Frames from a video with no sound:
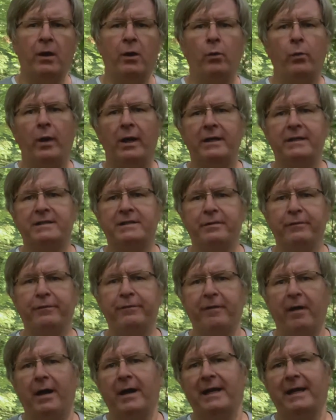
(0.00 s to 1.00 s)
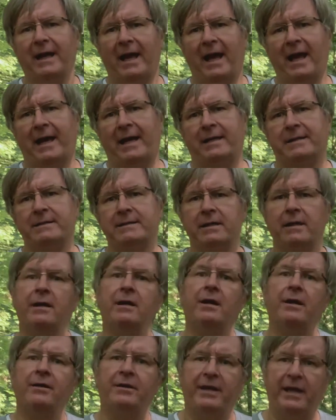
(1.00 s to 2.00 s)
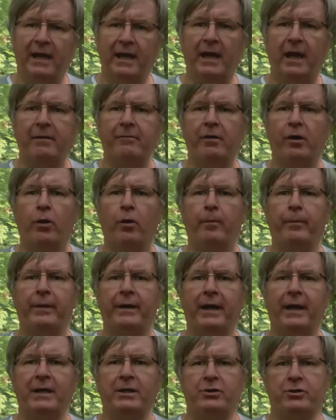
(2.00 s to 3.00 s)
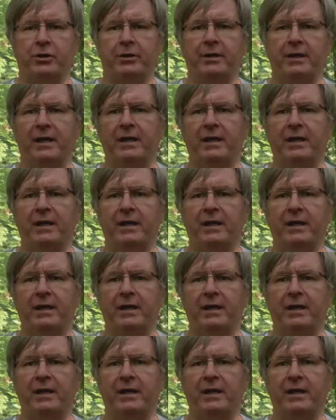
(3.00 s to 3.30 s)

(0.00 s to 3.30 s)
Well, it's defined as DNA recombination